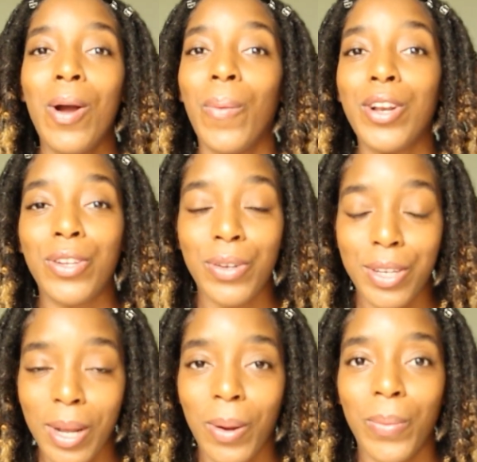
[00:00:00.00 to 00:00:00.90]
what you
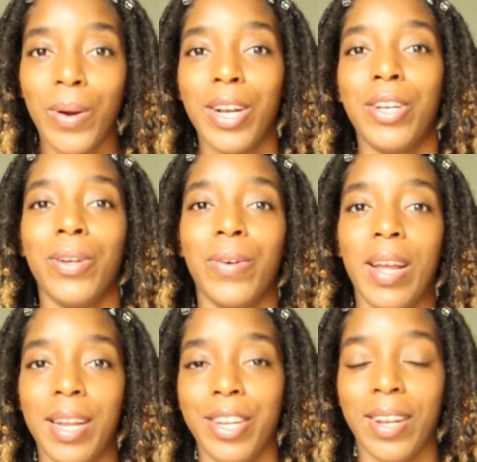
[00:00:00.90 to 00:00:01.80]
don't want to do
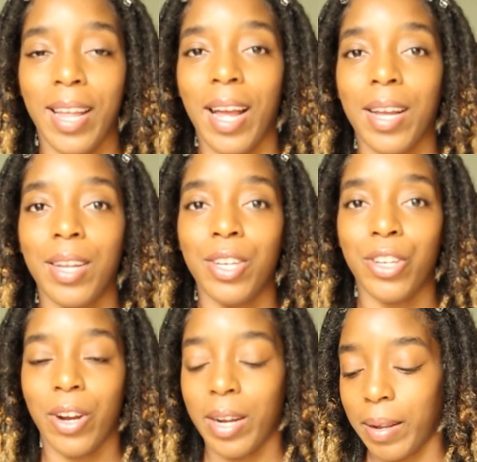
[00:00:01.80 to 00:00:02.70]
in your lock
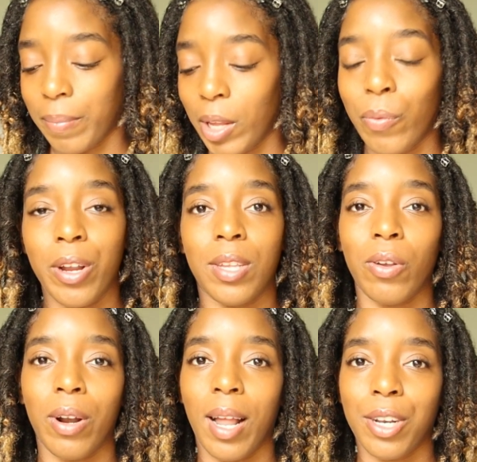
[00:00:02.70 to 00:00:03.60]
journey, or your
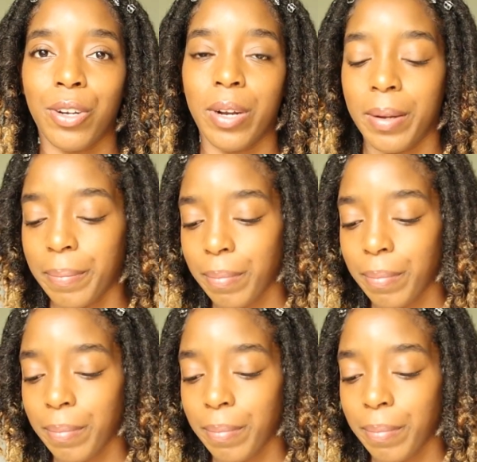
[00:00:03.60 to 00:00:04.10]
starter lock journey.